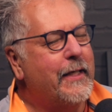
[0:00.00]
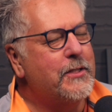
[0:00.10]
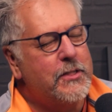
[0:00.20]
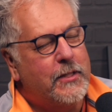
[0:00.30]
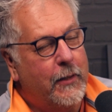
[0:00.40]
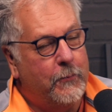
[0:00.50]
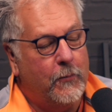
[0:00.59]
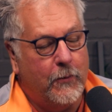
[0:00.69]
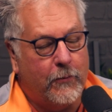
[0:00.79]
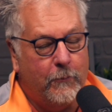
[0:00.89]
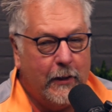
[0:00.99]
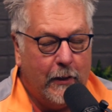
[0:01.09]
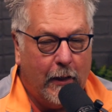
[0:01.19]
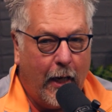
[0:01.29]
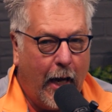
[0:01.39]
kitchen table with
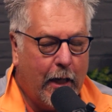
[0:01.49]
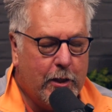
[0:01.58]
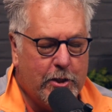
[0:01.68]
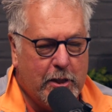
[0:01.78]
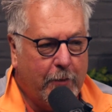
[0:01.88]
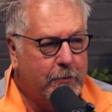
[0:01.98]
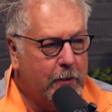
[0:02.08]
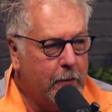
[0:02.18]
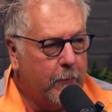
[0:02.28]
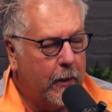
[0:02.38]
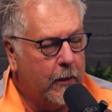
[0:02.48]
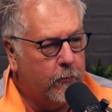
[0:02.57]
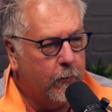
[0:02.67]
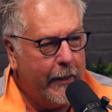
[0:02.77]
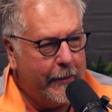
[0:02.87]
me, Chef D, and my
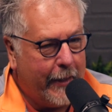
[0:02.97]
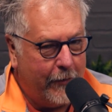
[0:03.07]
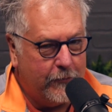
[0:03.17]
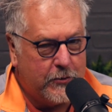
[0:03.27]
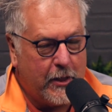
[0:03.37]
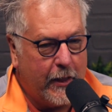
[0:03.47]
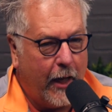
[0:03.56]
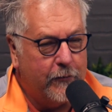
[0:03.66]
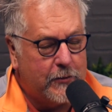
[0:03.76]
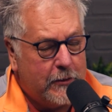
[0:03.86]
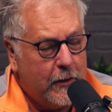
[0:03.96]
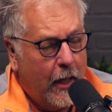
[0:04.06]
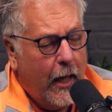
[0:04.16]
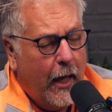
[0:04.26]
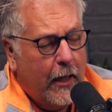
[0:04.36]
great guest, Jay Ashton.
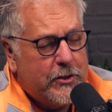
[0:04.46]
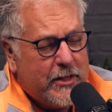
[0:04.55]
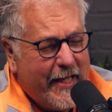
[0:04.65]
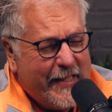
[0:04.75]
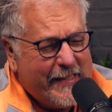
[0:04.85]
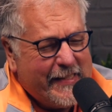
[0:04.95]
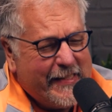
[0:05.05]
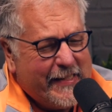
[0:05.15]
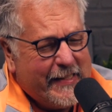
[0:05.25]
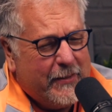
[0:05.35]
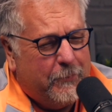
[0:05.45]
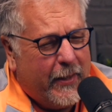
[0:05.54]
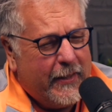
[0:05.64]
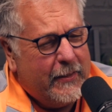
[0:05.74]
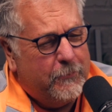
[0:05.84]
Jay,
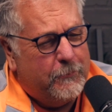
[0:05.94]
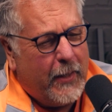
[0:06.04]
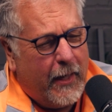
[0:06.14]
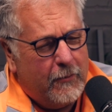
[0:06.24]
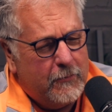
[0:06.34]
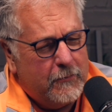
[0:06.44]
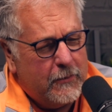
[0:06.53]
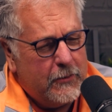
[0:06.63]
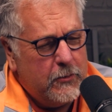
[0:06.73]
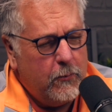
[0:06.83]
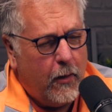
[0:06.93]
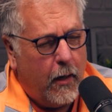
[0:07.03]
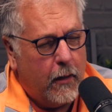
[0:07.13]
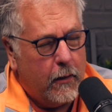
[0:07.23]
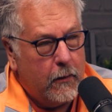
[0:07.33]
buddy, pal, you
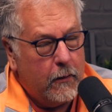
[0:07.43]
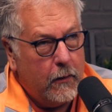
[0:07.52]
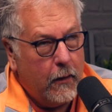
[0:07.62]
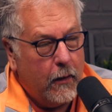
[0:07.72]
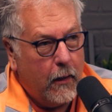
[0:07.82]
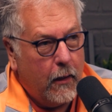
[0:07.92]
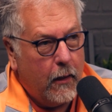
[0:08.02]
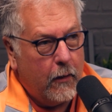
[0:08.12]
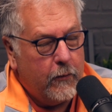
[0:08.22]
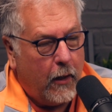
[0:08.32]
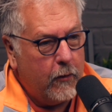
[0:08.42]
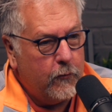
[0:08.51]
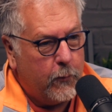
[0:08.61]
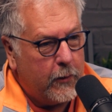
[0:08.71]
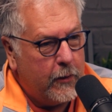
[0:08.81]
are the
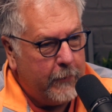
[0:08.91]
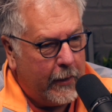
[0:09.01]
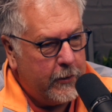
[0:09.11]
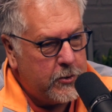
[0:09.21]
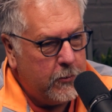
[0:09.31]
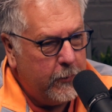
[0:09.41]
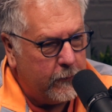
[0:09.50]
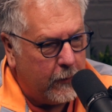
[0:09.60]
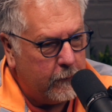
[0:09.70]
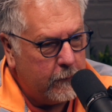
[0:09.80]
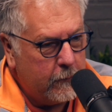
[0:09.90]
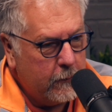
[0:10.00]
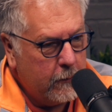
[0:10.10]
hardest working man in show business.